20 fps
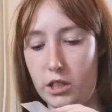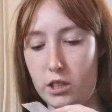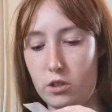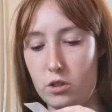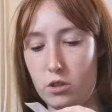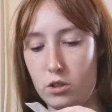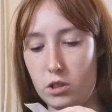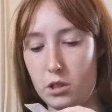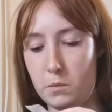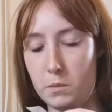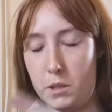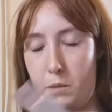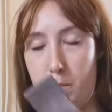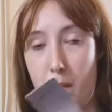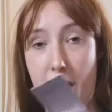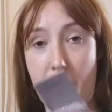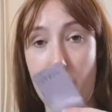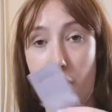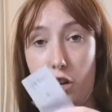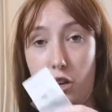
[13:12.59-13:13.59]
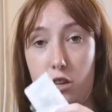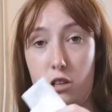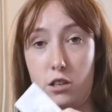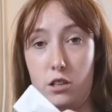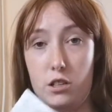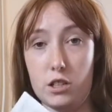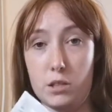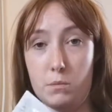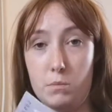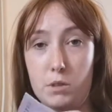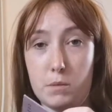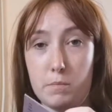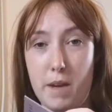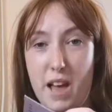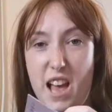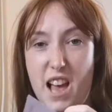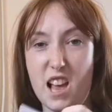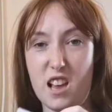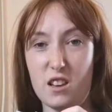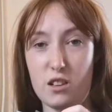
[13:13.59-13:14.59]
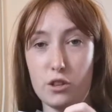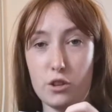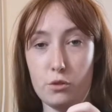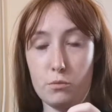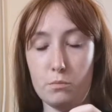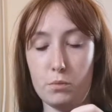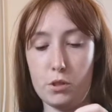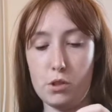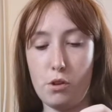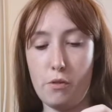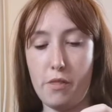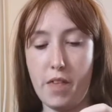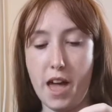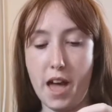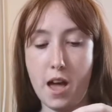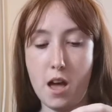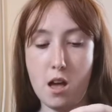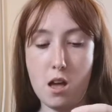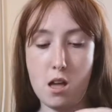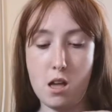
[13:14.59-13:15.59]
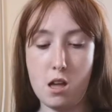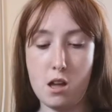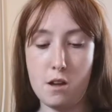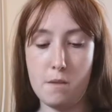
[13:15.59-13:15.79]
It's got some spare loops on there,